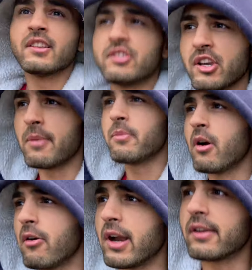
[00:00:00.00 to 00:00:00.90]
jump
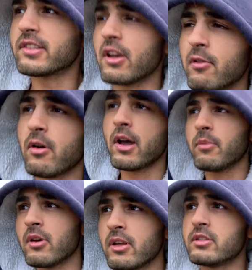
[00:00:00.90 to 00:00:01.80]
over. So what
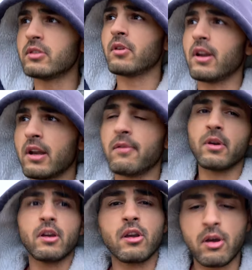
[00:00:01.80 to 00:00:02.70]
I'm gonna do right now, I'm
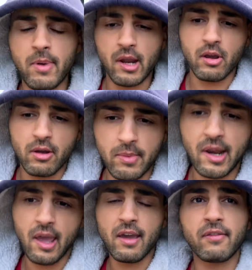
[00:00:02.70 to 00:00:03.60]
gonna go back home
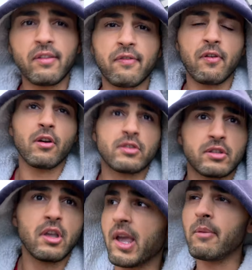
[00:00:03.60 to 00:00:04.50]
and have the
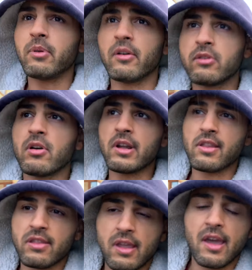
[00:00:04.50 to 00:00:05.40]
first couple of
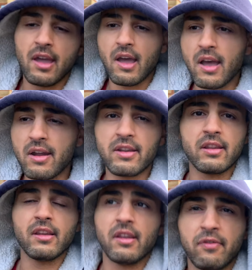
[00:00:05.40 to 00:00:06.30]
donuts that are in
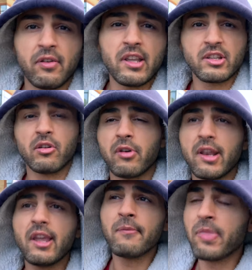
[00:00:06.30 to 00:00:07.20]
the fridge
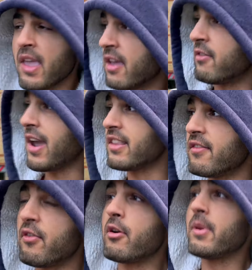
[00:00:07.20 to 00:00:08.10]
already
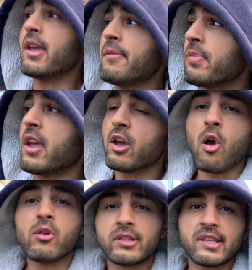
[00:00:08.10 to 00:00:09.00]
waiting for me,
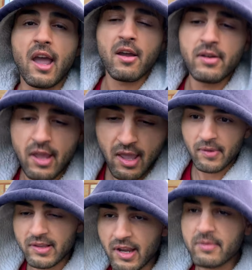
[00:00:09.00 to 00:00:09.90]
cooled down.
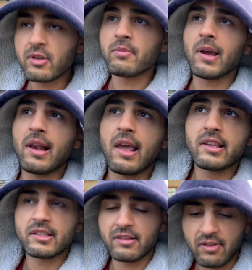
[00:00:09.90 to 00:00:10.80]
In terms of my
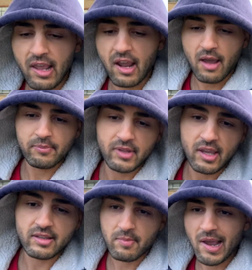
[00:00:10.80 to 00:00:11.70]
legs, leg
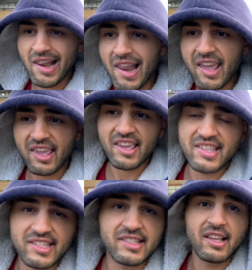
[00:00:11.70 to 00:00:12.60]
update, my leg
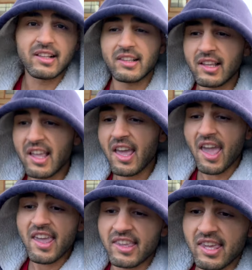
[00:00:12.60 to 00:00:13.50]
is still
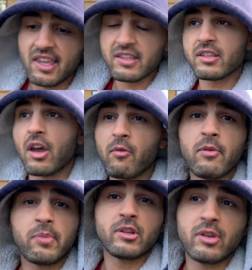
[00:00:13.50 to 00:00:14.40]
aching, so I
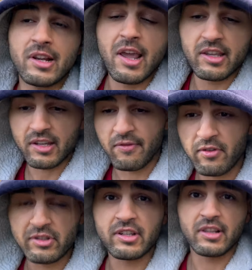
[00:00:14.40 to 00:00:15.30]
won't be doing legs,
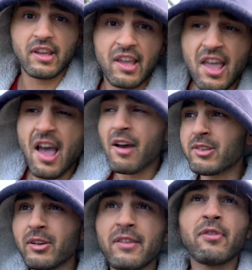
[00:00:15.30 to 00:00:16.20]
unfortunately. I
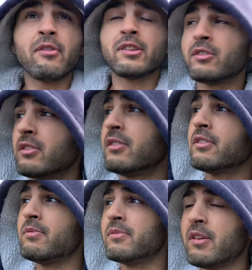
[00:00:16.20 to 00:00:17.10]
was looking forward to
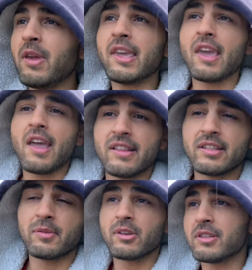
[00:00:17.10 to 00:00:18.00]
the
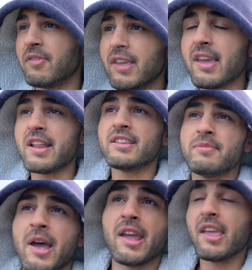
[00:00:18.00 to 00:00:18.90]
weekend because the weekend is
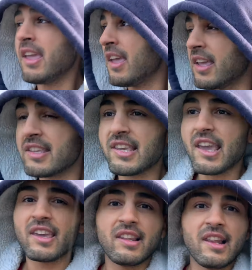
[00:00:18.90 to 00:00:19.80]
my
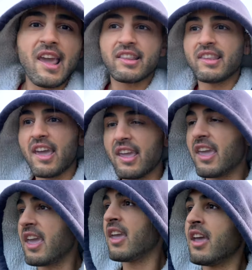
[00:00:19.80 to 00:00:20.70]
second leg day
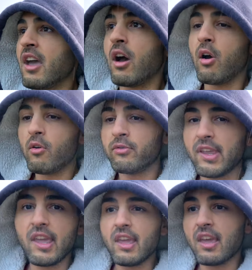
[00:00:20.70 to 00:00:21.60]
of
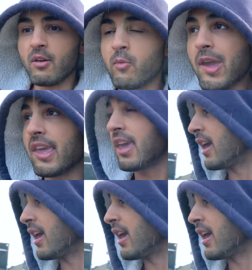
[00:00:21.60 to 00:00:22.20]
the week,